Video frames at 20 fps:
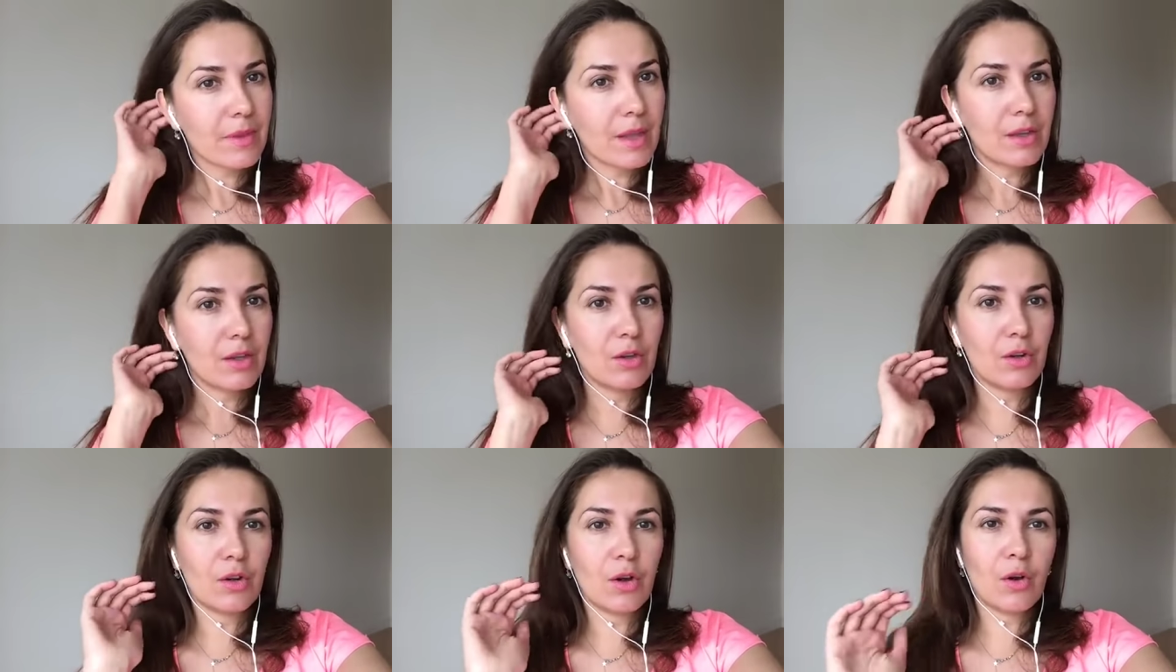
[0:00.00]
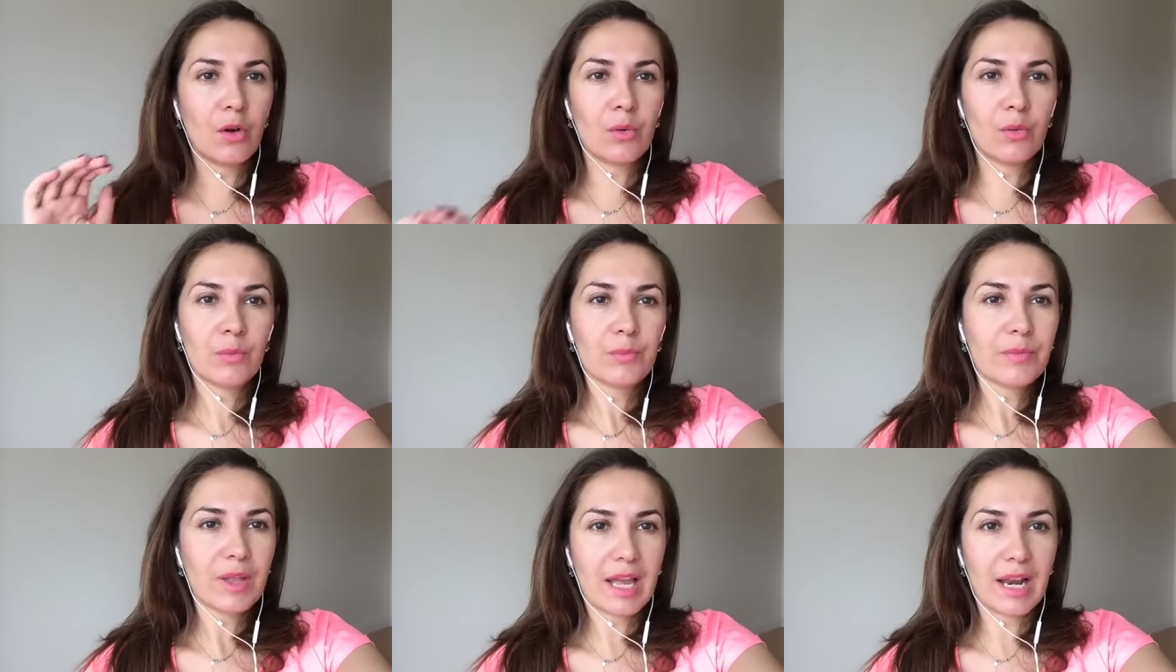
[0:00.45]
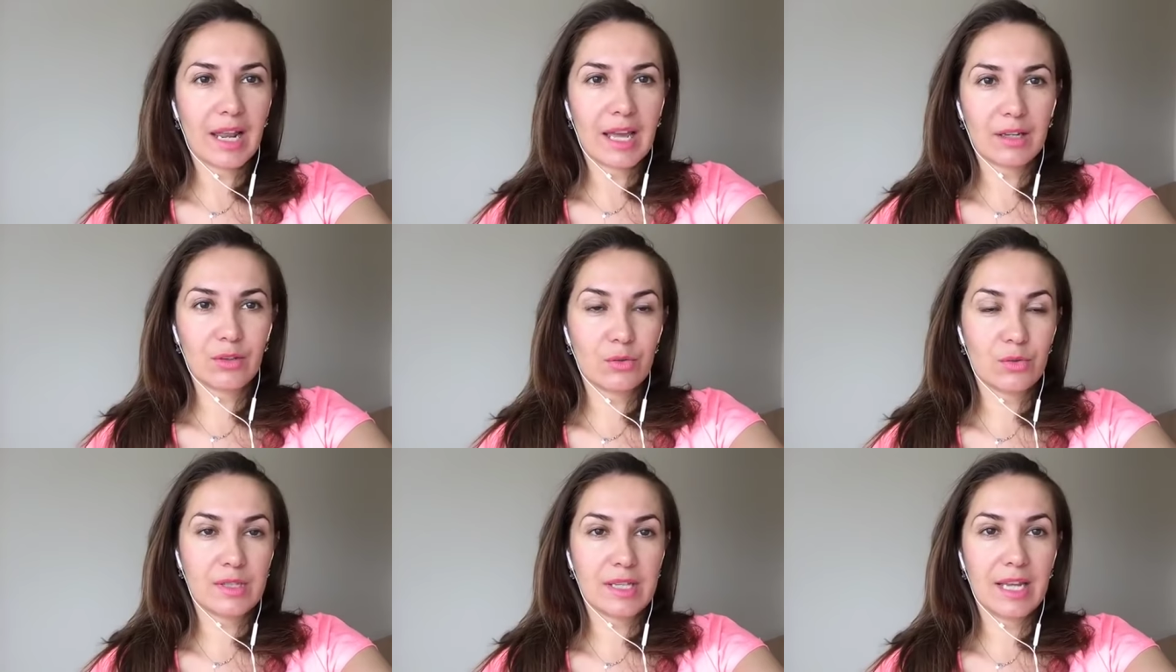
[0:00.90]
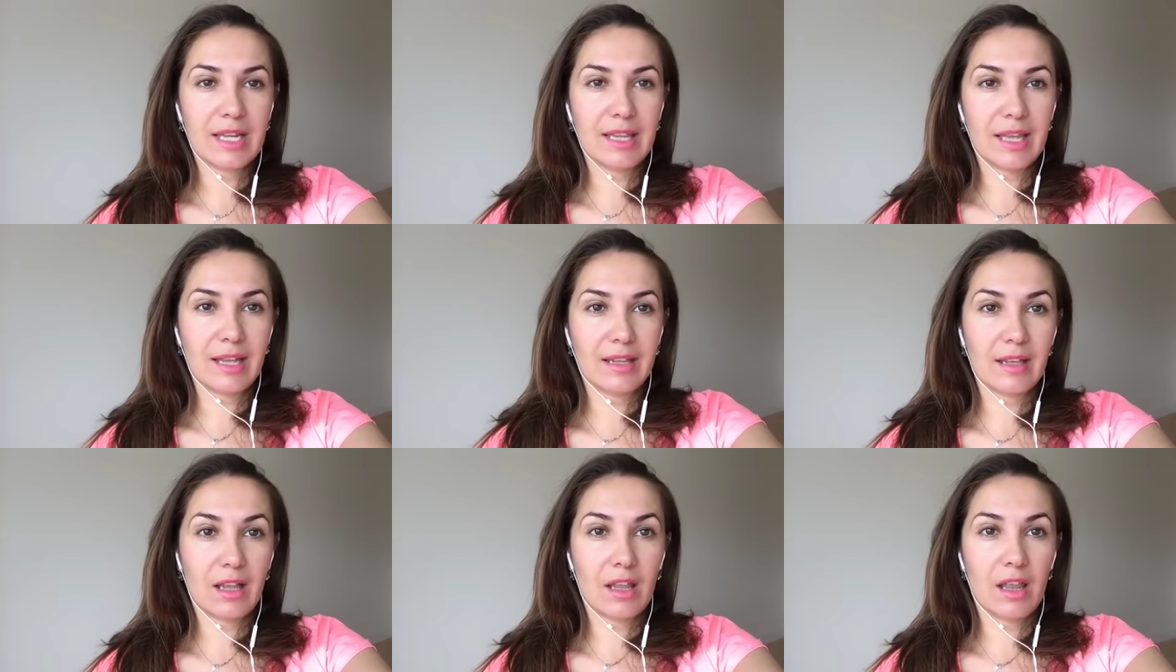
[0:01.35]
You know, I like to say
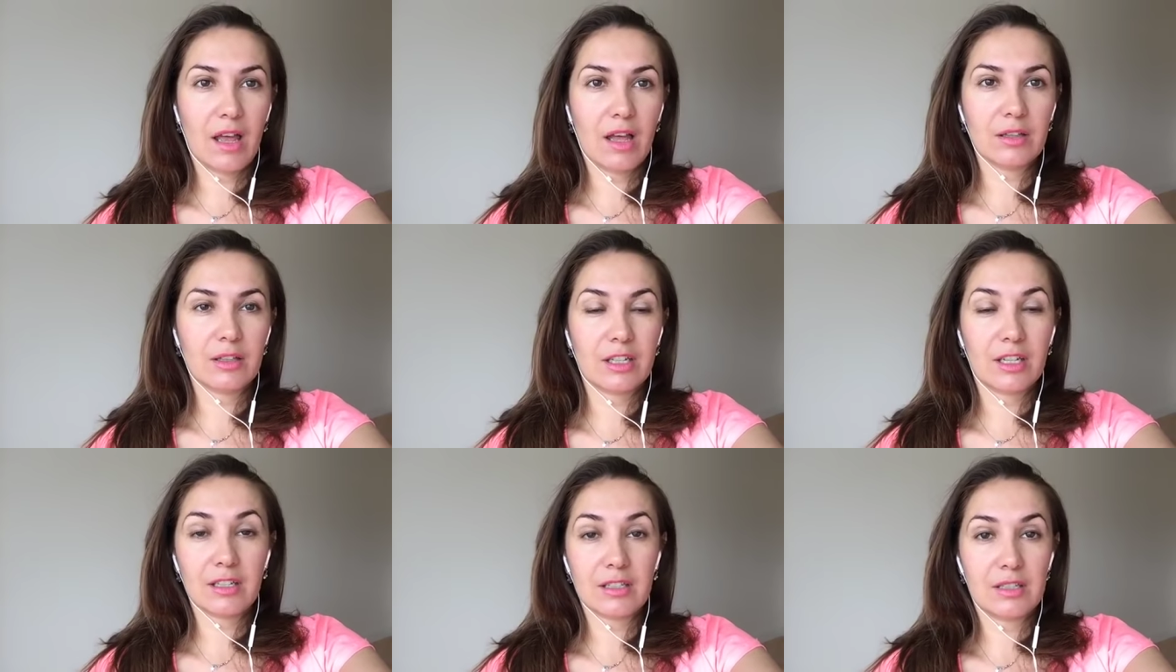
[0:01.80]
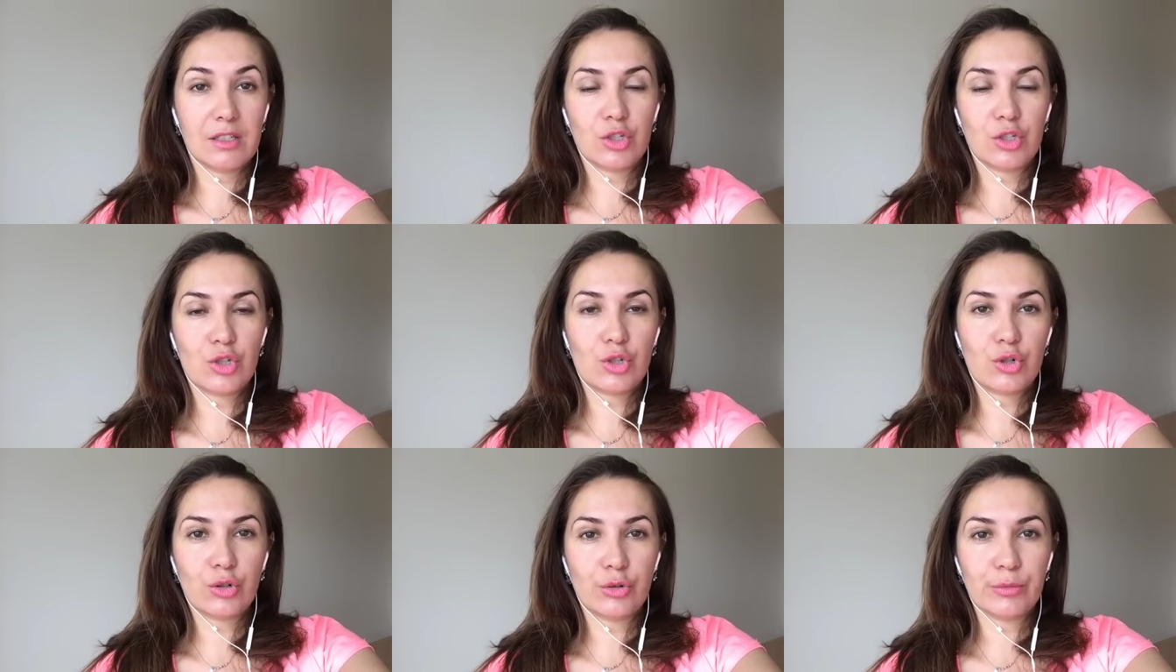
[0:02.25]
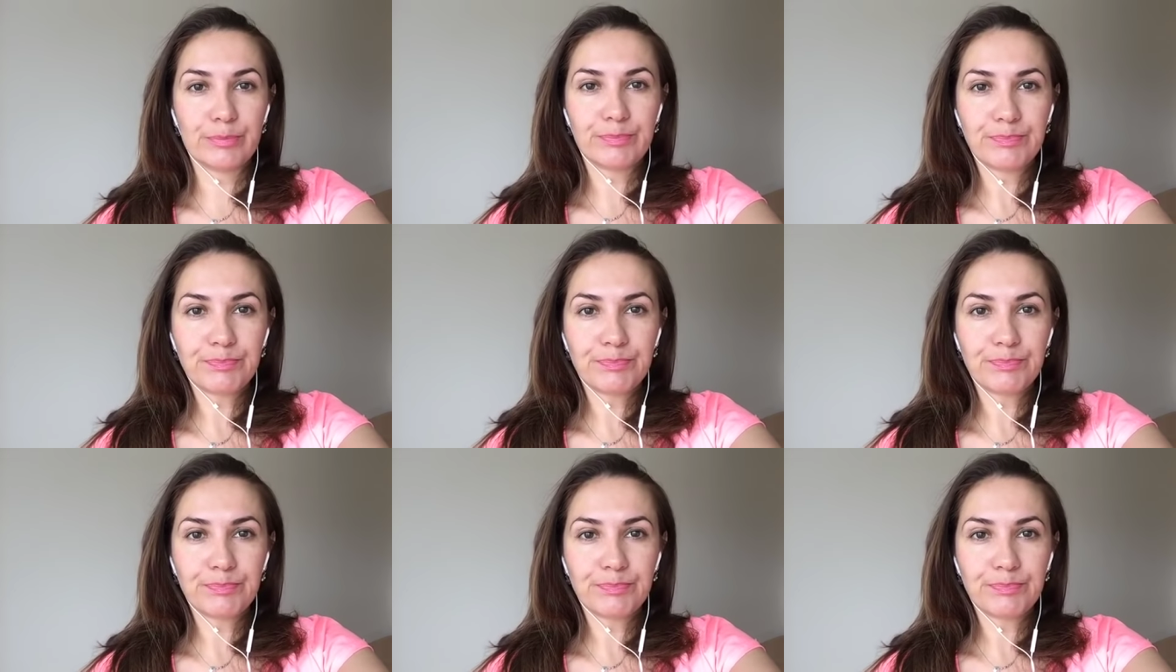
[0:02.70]
that a lot because it's true.